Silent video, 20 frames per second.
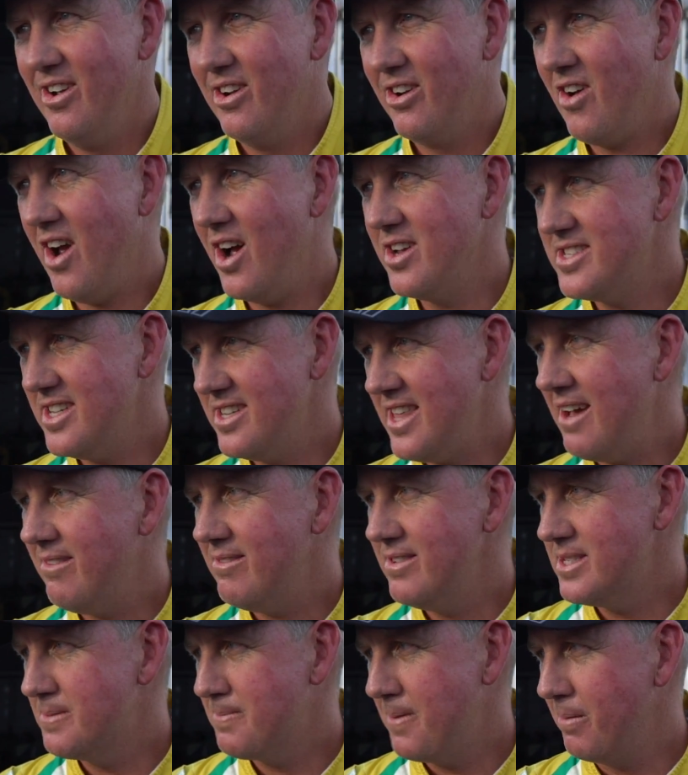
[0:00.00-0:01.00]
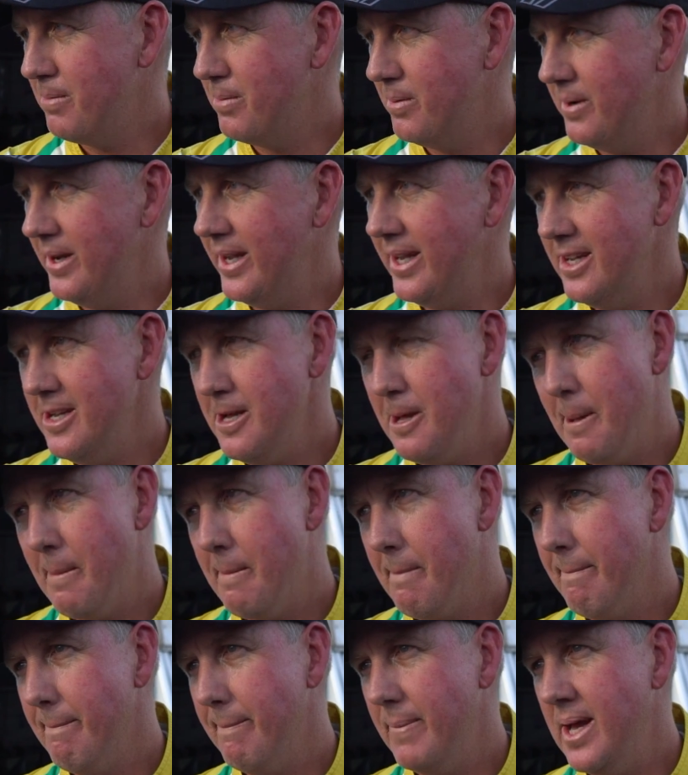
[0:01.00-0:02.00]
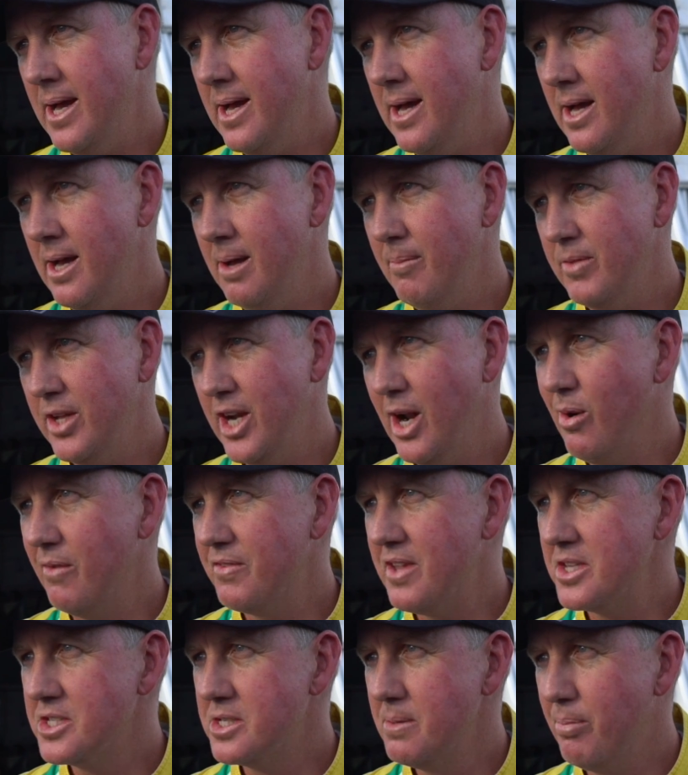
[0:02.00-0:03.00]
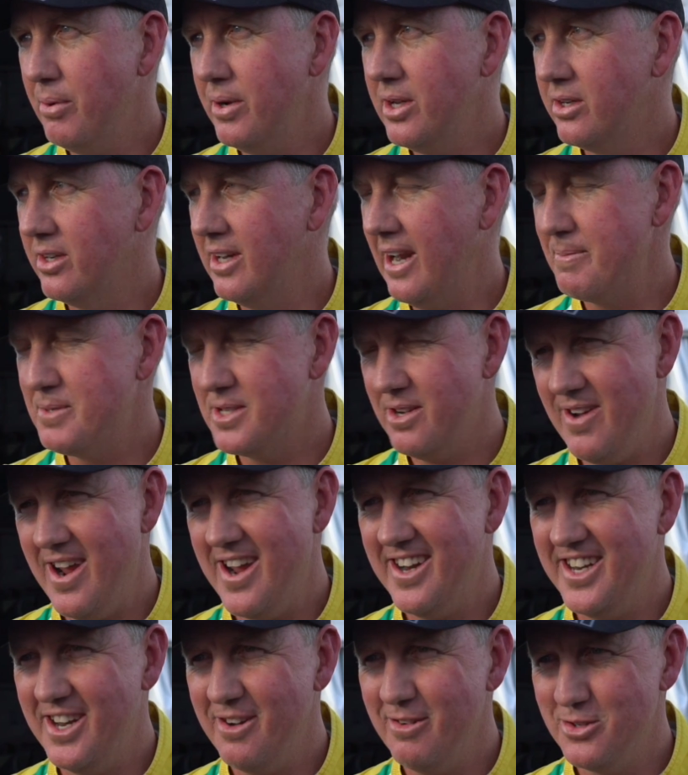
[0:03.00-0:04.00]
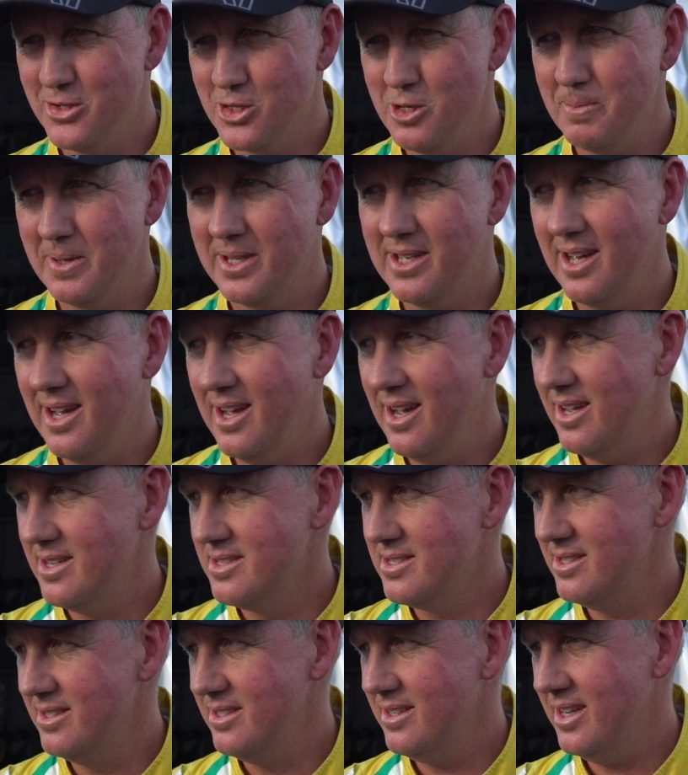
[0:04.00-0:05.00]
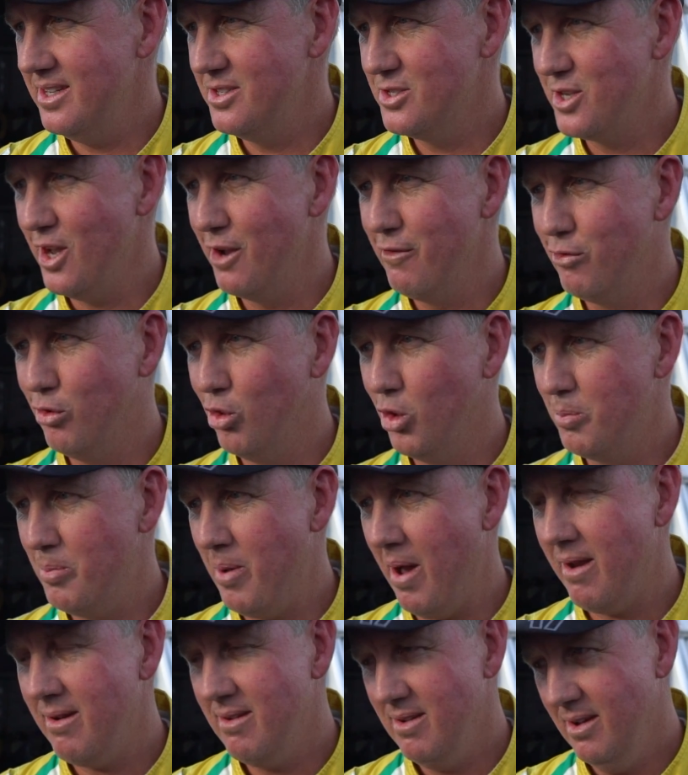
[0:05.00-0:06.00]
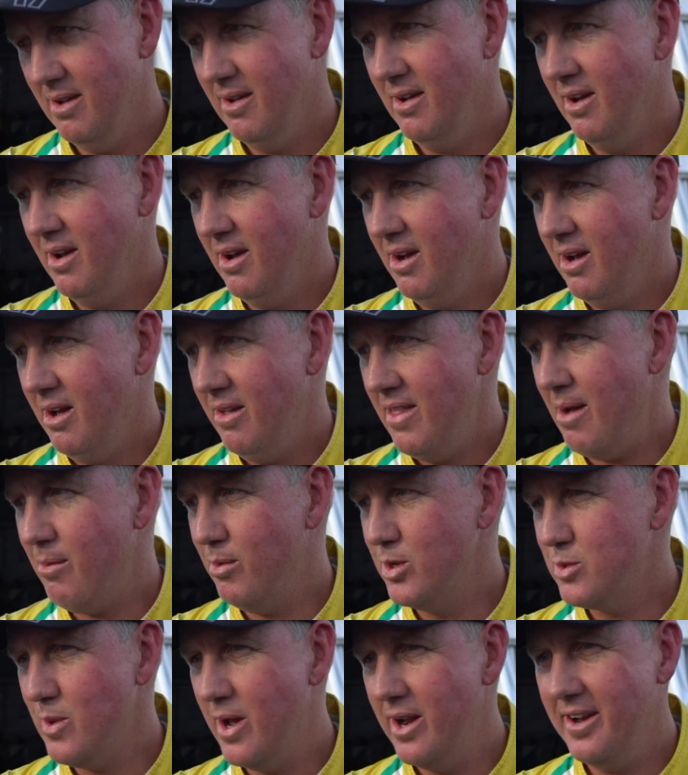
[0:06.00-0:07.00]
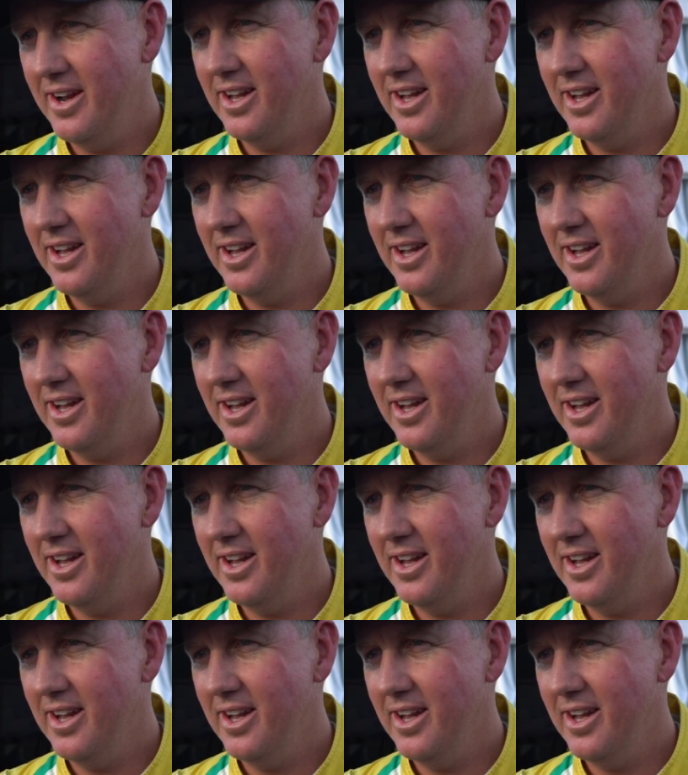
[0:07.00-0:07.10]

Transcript: Krause, that was probably, I've done some pretty good laps around here in supercars and so forth, but that was one